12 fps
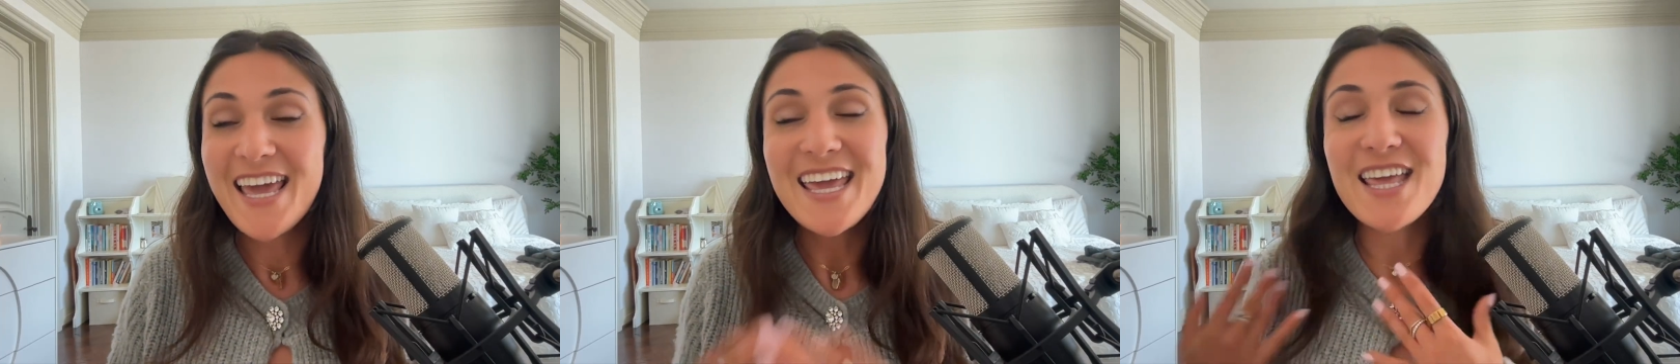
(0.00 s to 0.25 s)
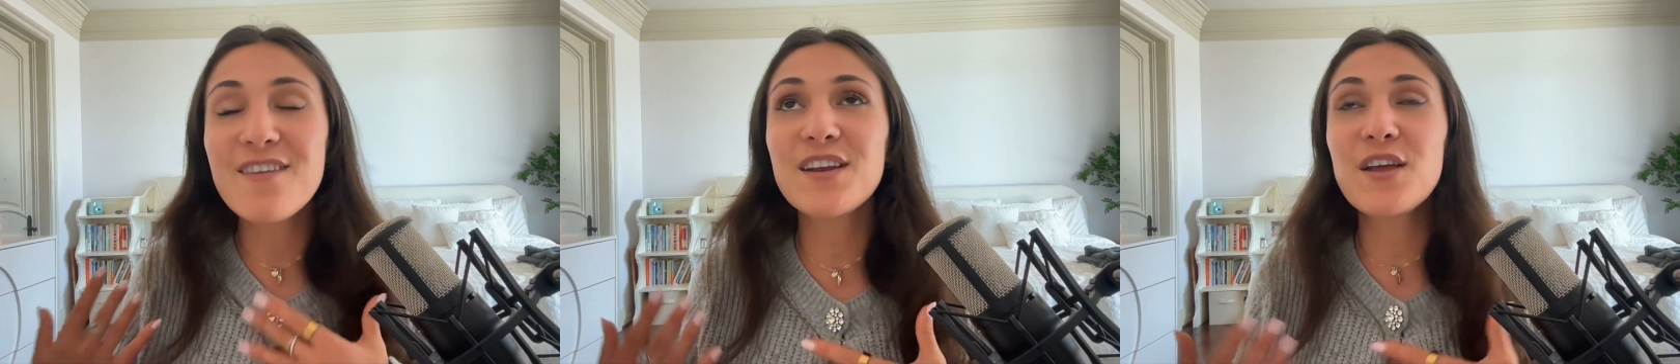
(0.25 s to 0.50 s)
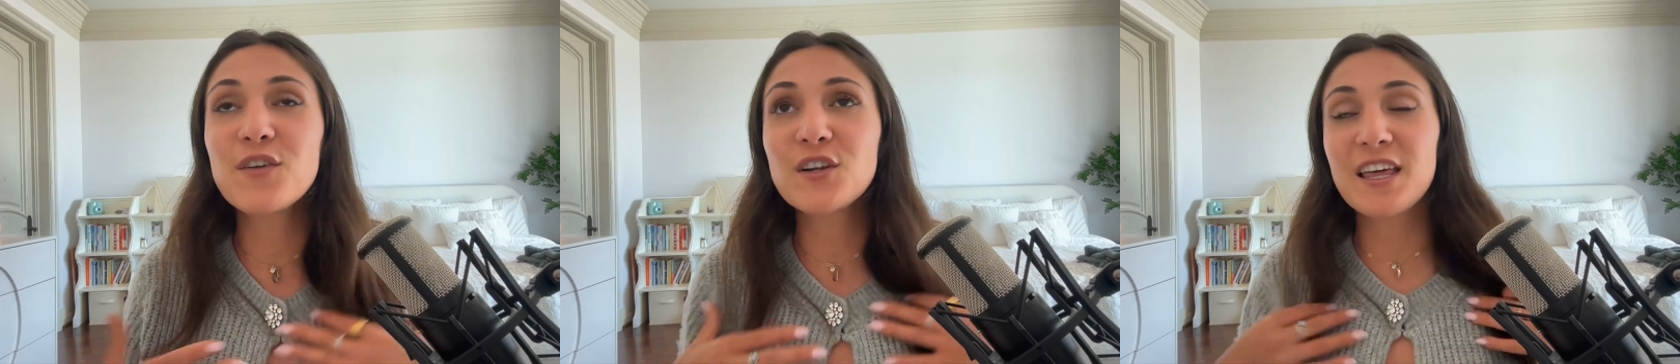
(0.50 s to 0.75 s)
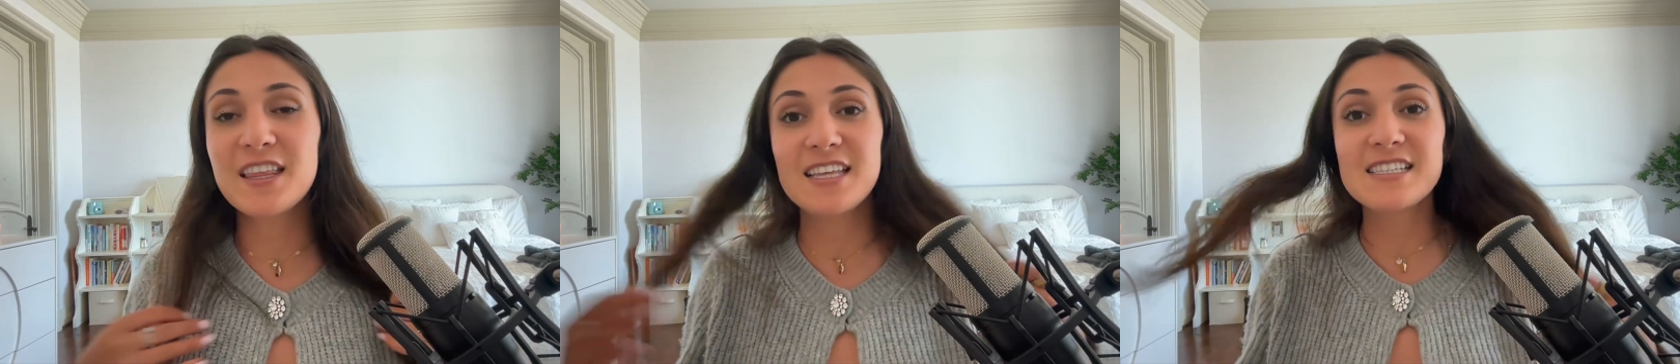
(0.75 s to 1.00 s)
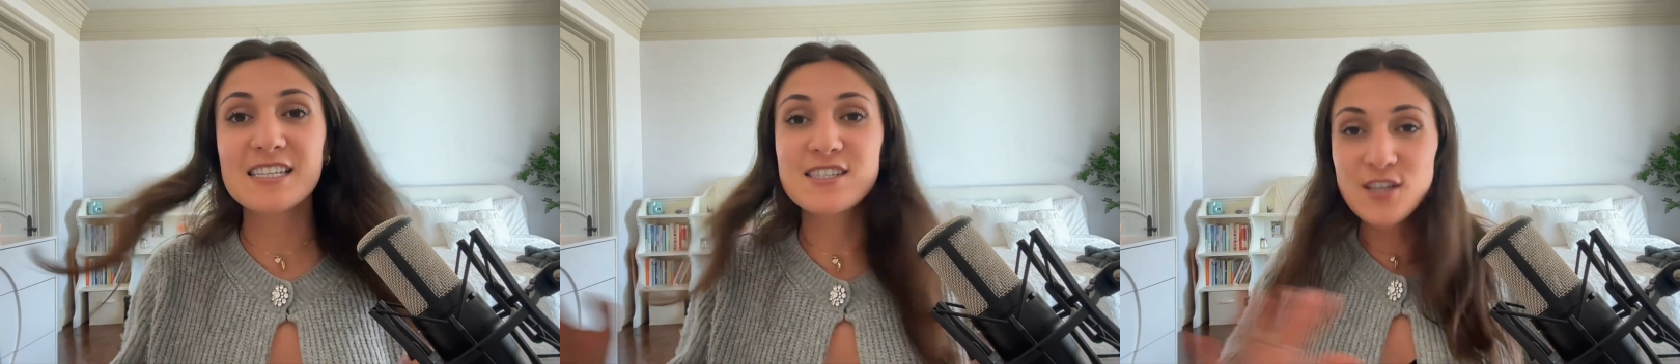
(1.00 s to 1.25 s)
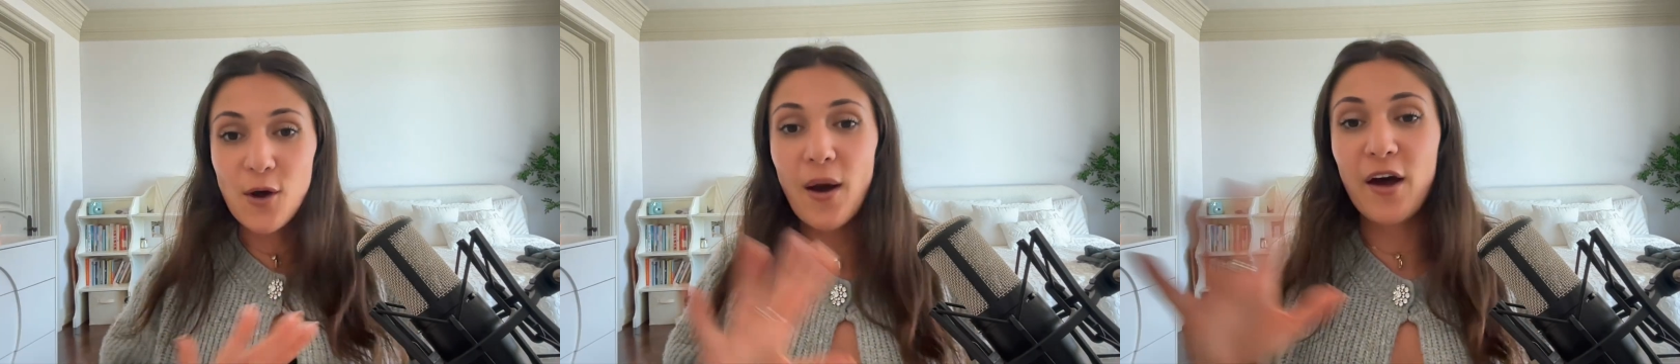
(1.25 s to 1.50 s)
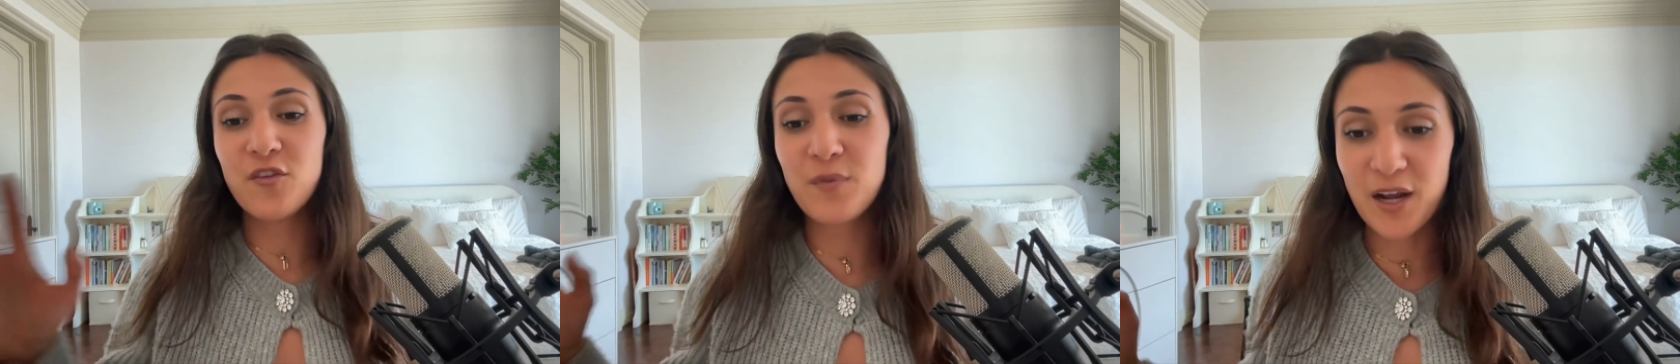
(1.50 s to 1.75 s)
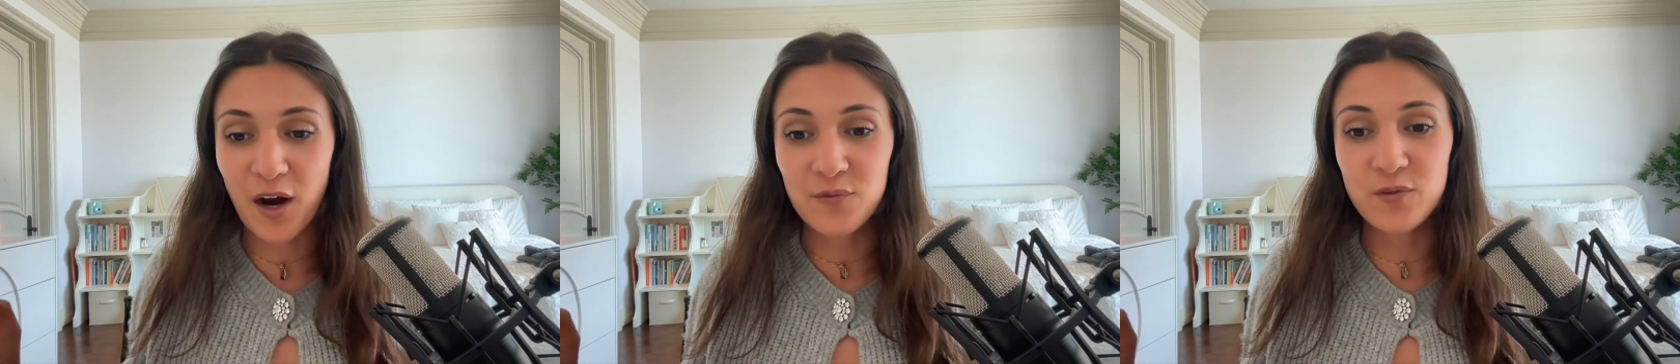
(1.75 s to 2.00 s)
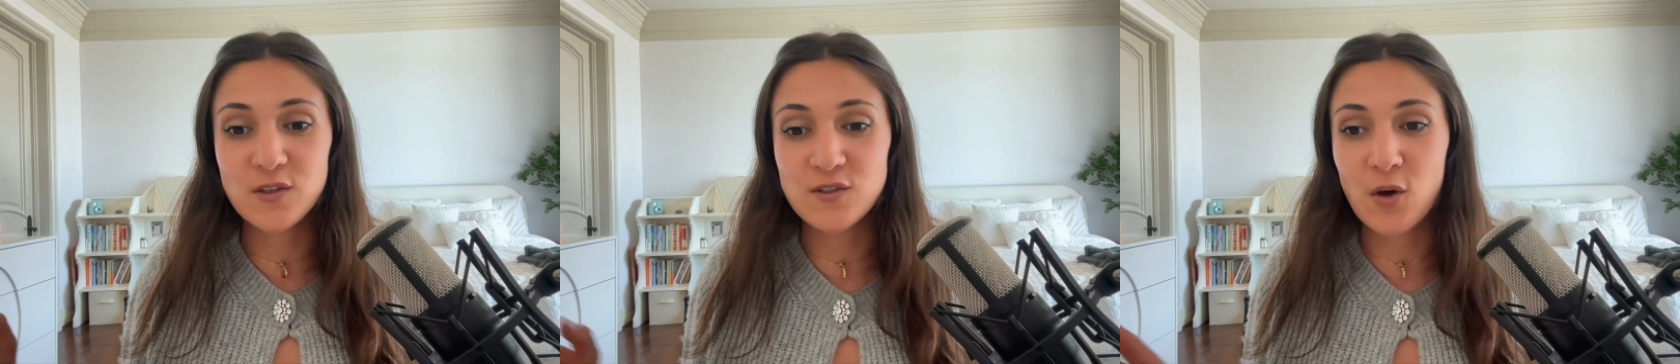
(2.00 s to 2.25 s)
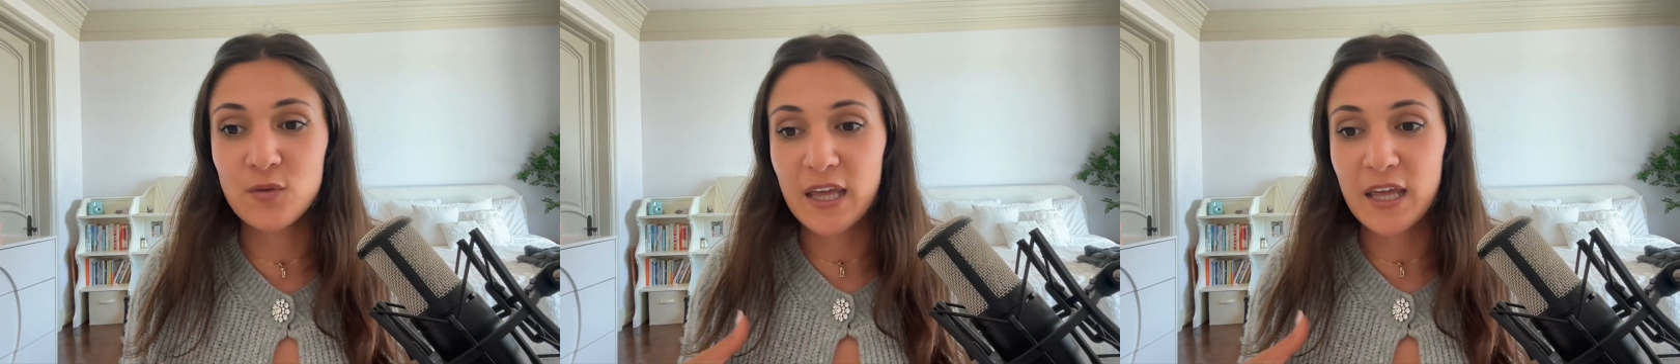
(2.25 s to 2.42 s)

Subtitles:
even if you're like, this is so out of my comfort zone,